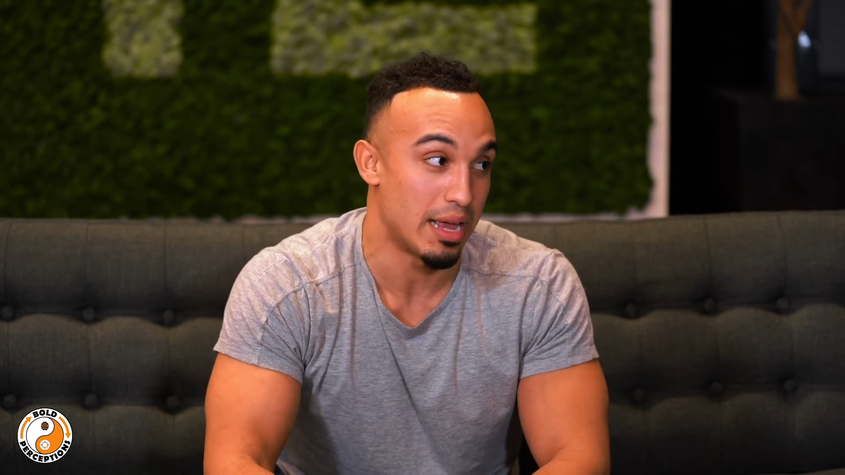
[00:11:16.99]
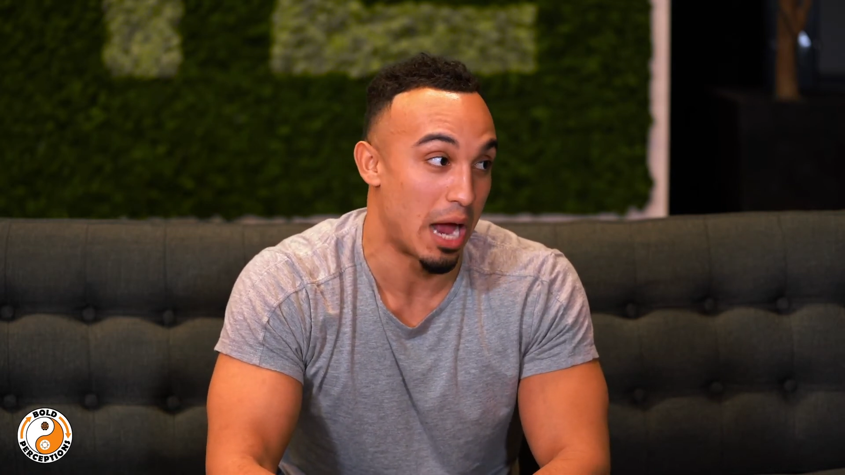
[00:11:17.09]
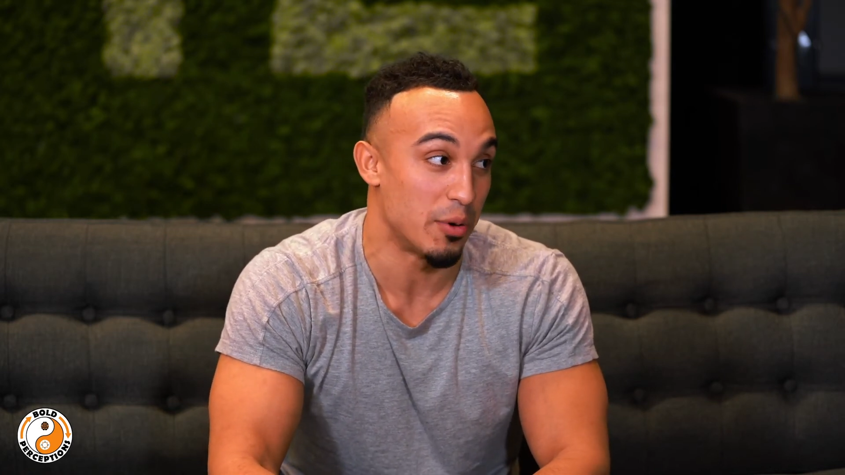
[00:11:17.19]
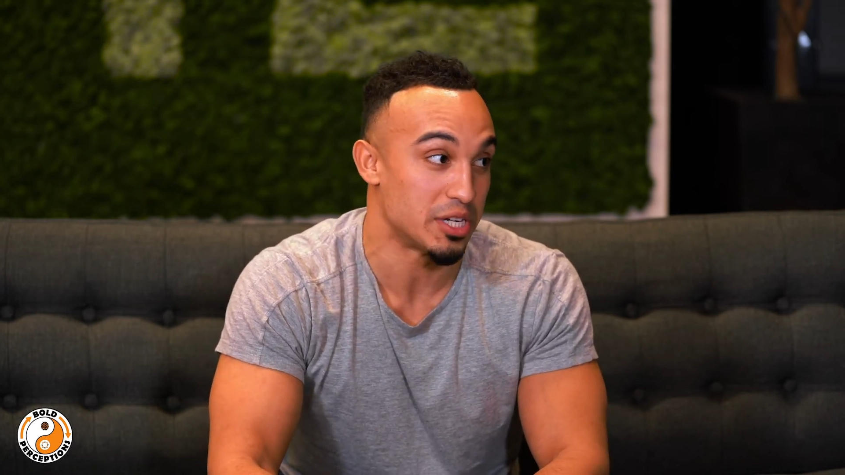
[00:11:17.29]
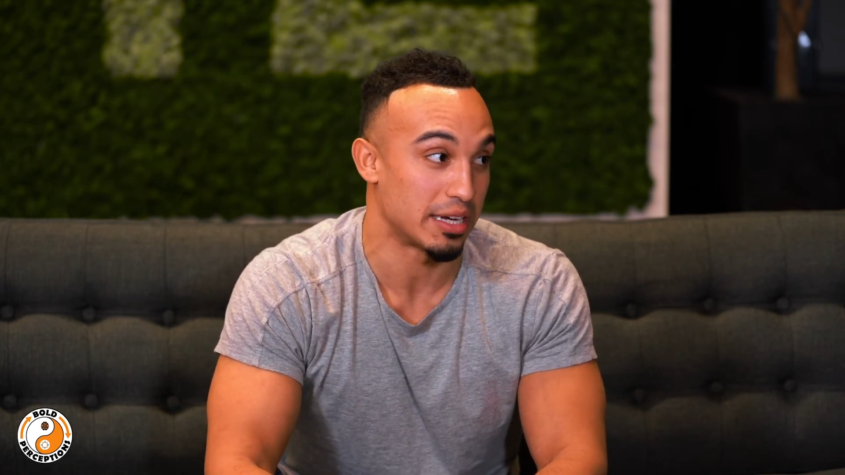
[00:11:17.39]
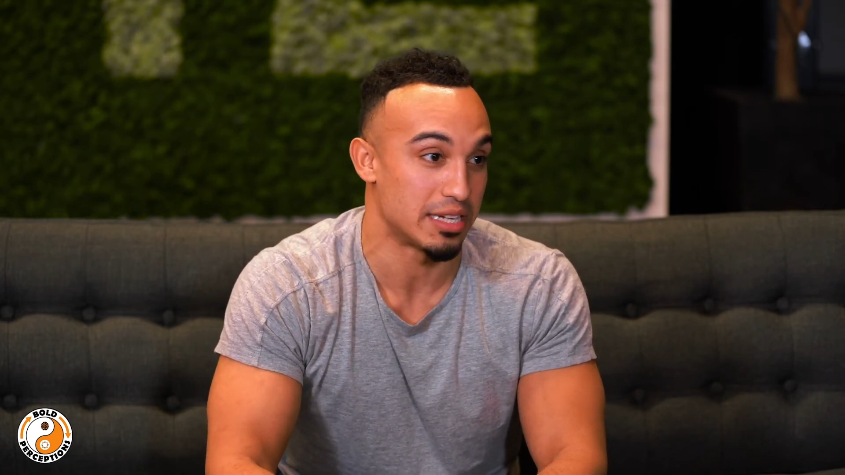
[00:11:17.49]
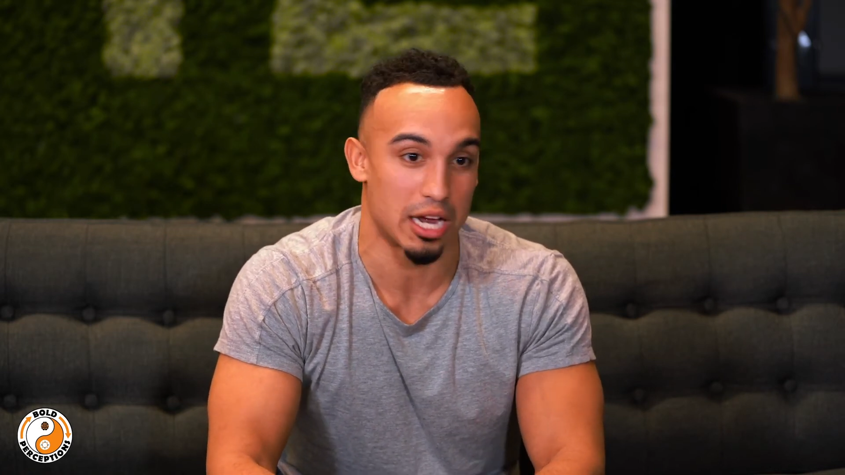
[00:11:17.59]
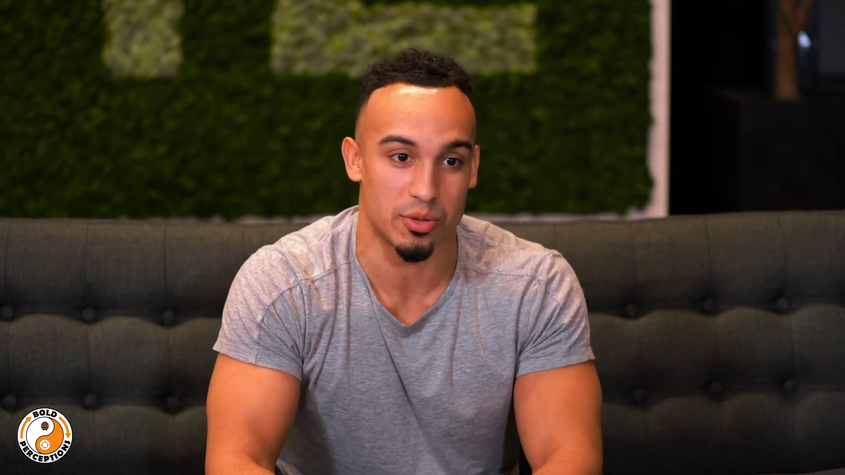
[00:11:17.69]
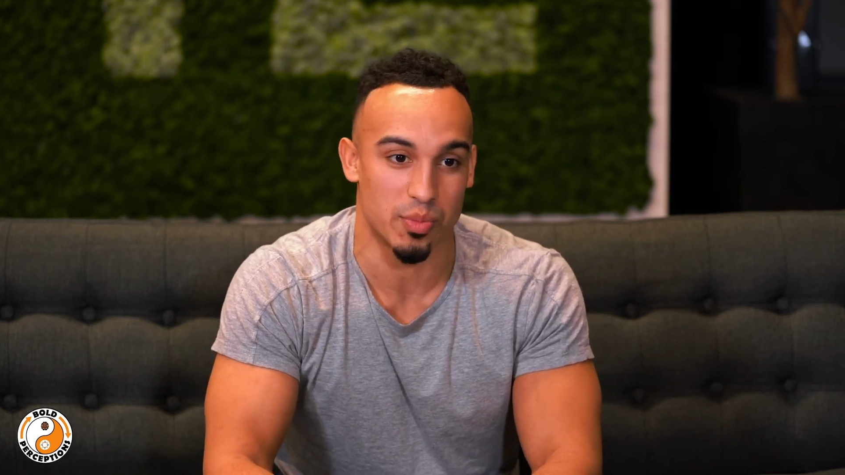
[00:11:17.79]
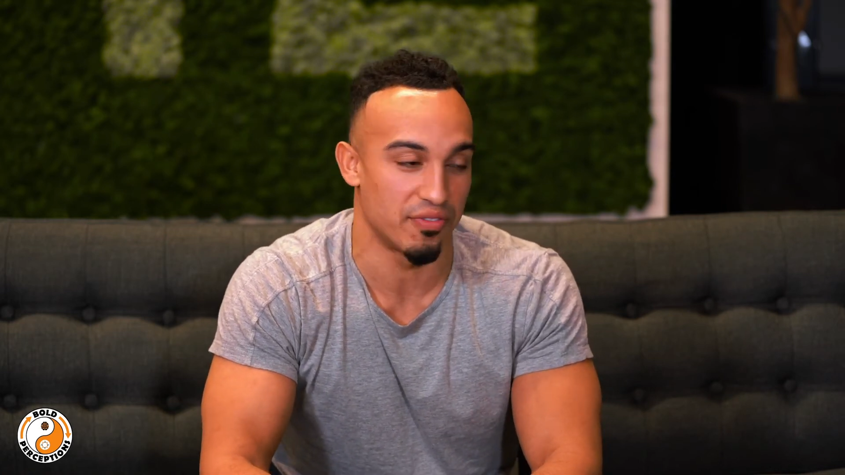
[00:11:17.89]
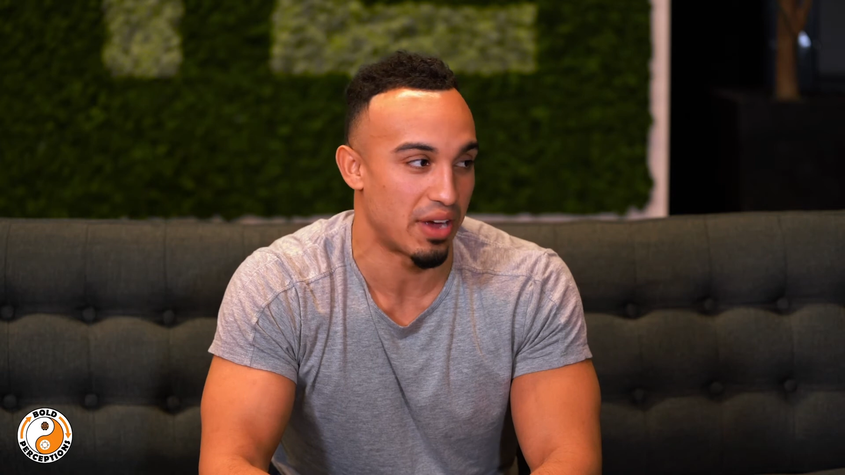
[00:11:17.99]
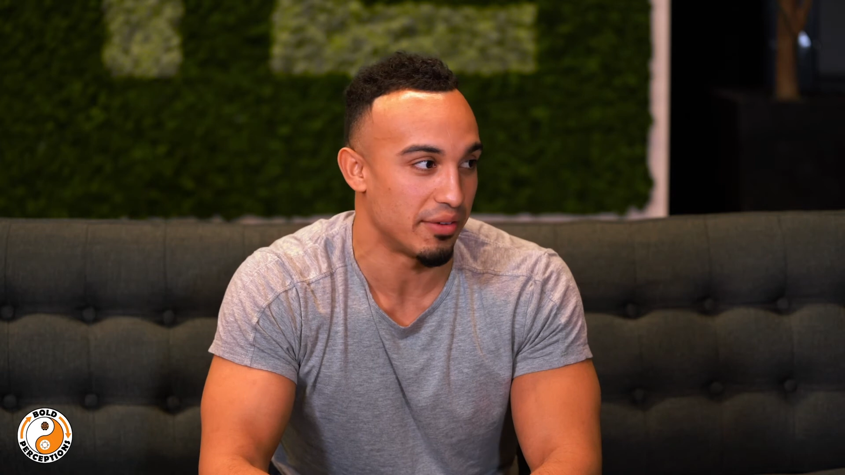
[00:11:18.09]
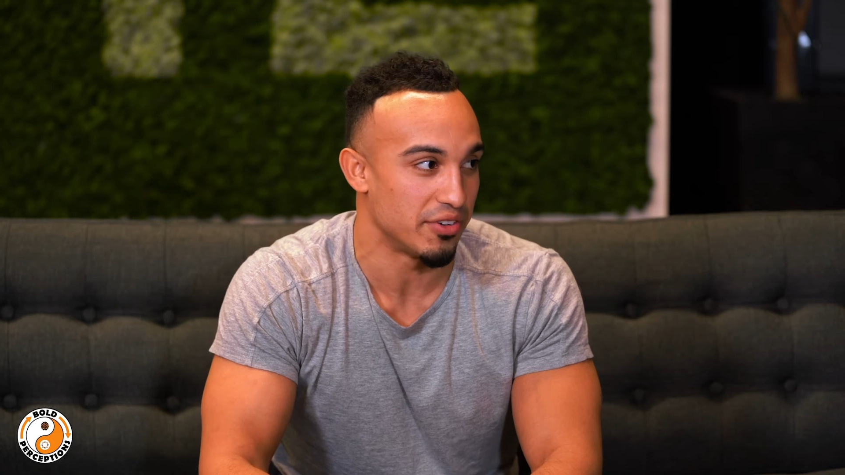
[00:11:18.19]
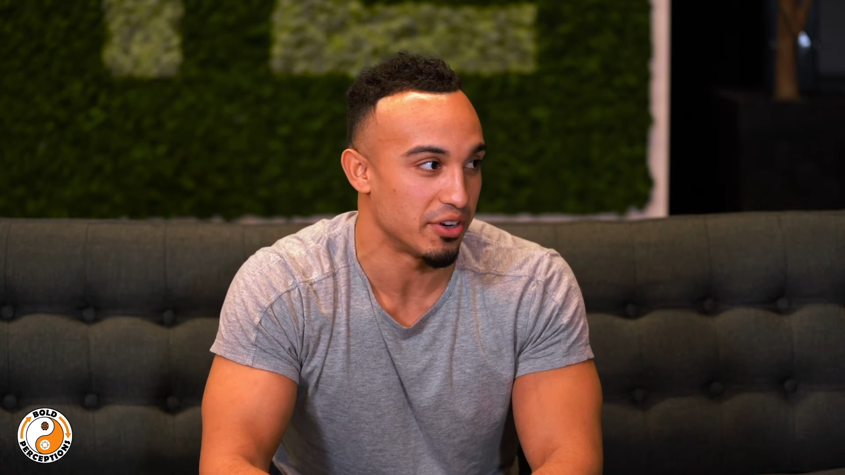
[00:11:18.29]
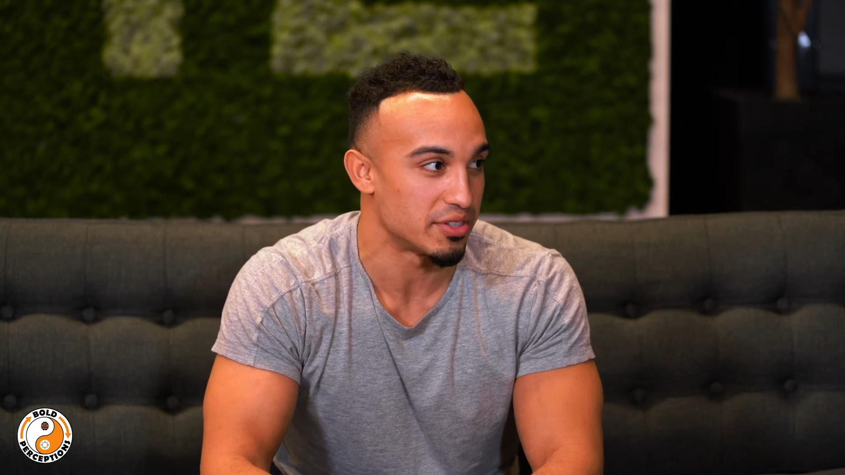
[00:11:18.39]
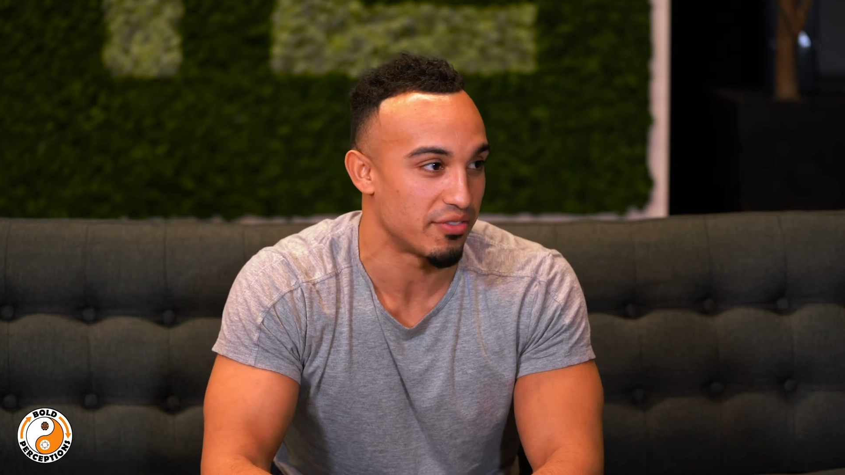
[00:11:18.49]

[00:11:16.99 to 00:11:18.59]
I wish I could talk to him in 5 years.